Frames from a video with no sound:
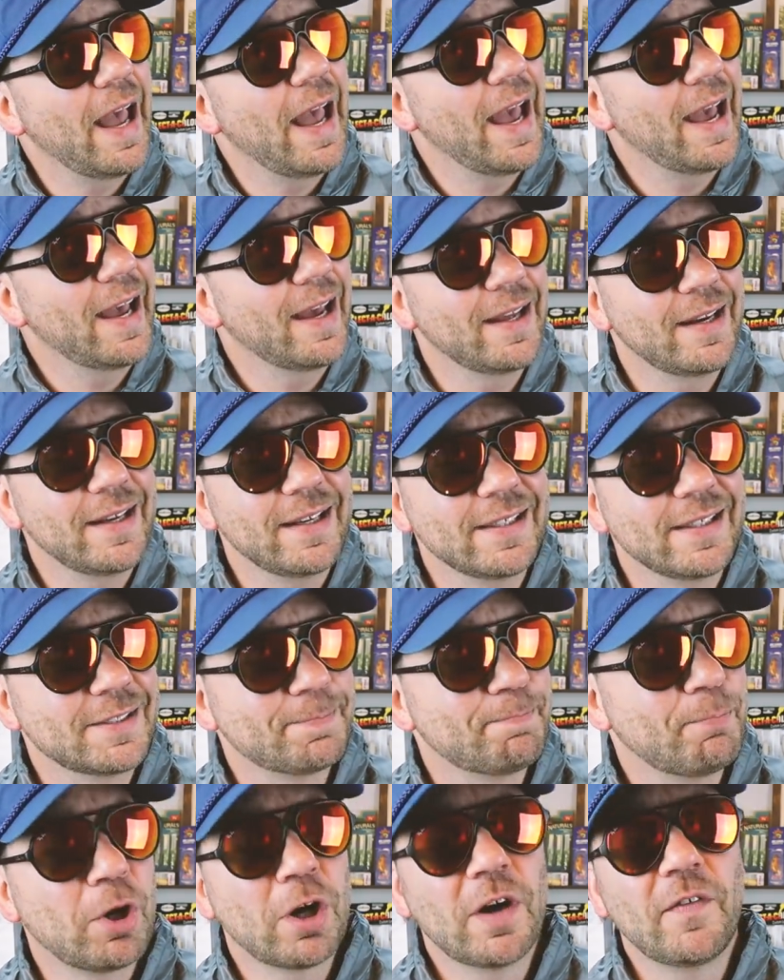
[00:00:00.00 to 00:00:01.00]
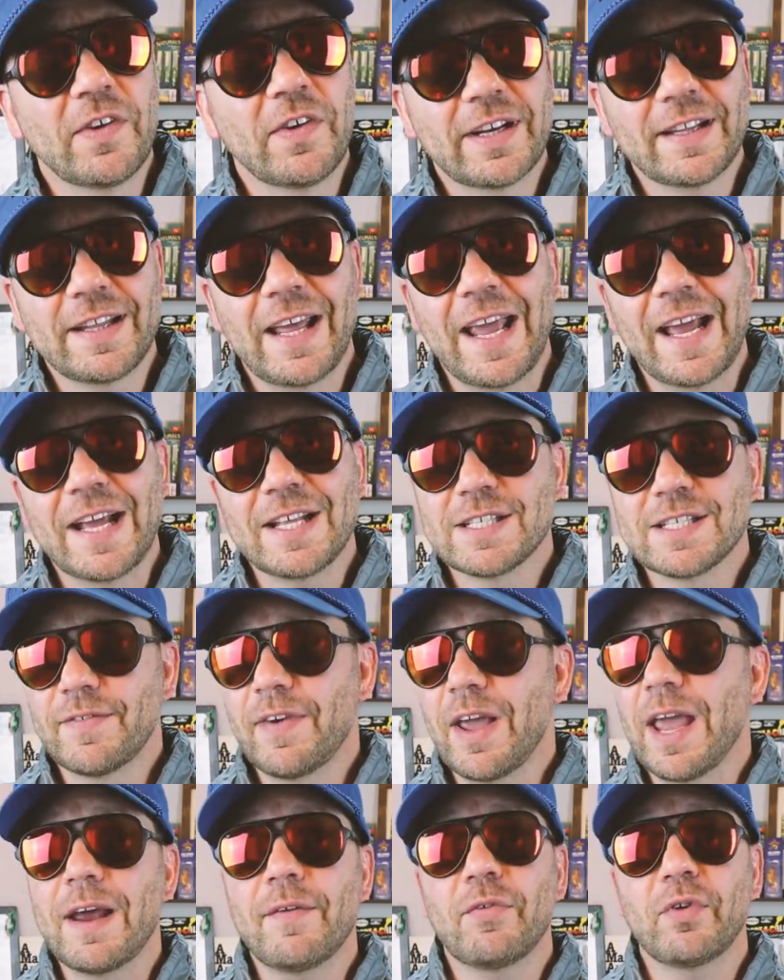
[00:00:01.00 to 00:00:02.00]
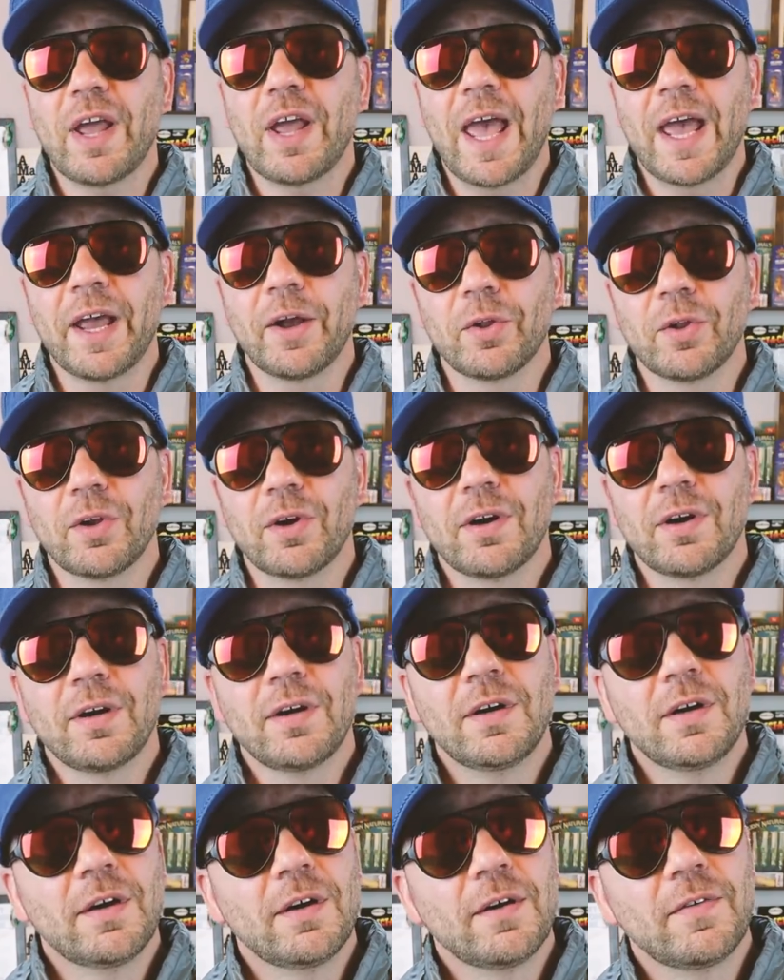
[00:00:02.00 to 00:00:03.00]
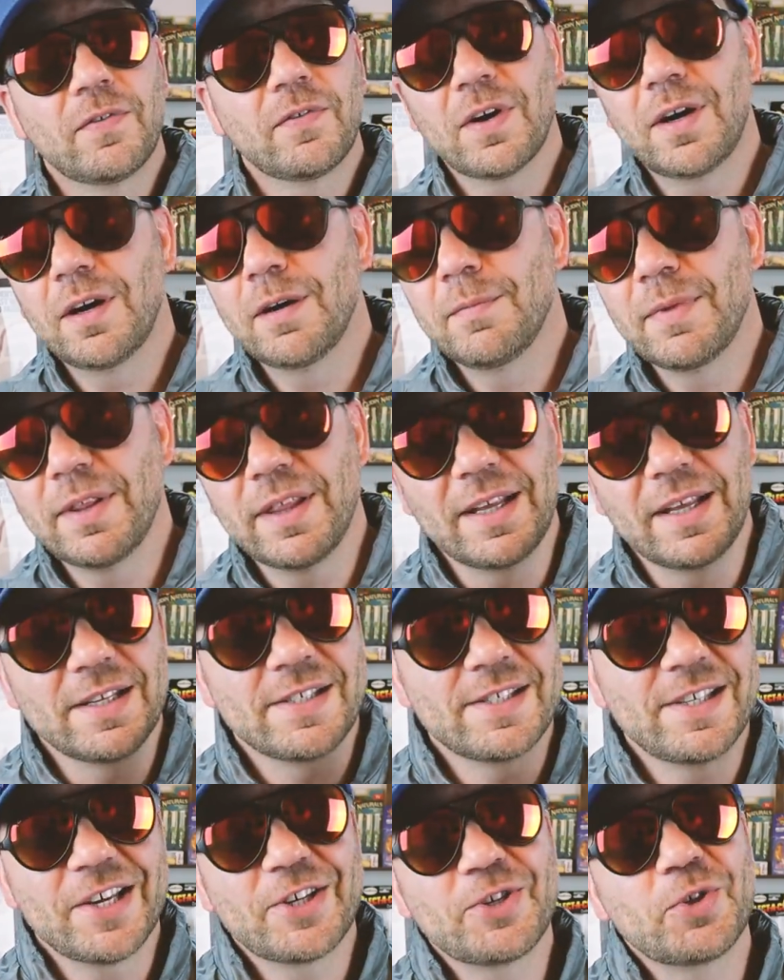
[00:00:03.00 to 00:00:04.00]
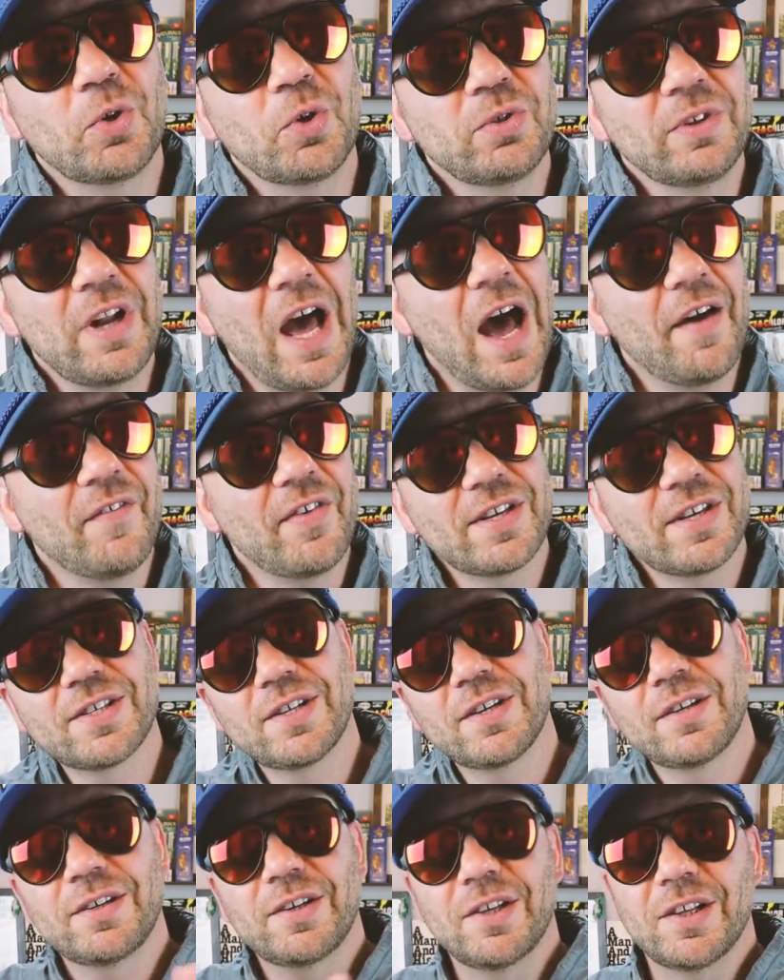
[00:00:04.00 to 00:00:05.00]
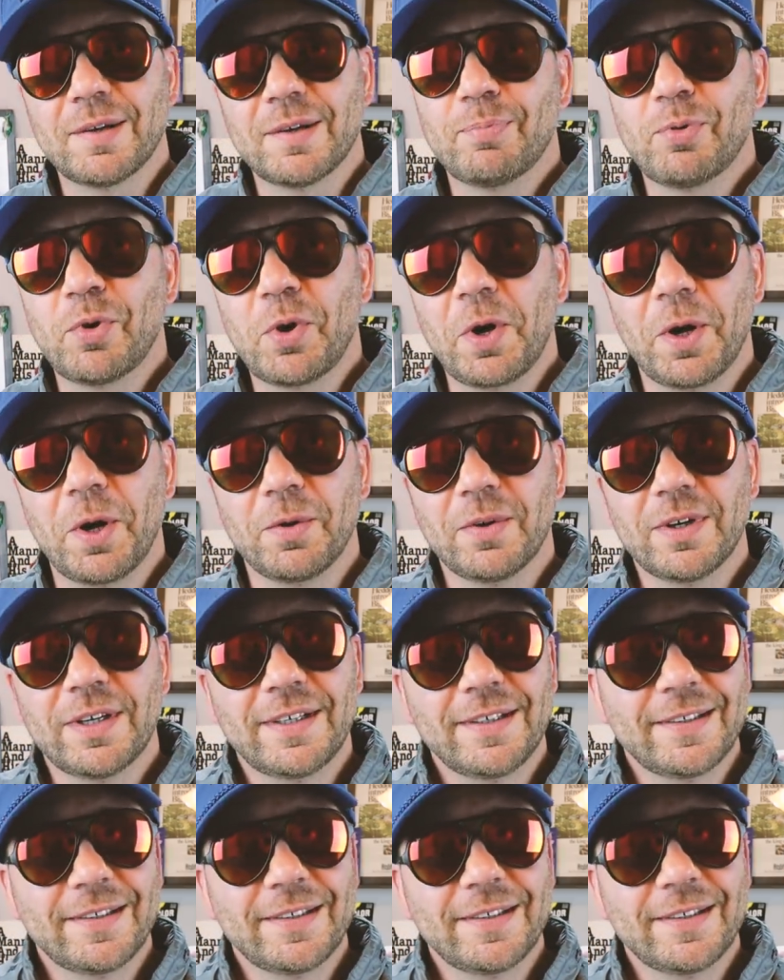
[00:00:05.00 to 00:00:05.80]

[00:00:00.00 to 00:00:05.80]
and is perfect in the hands of every angler, from the six-year-old novice to the pro.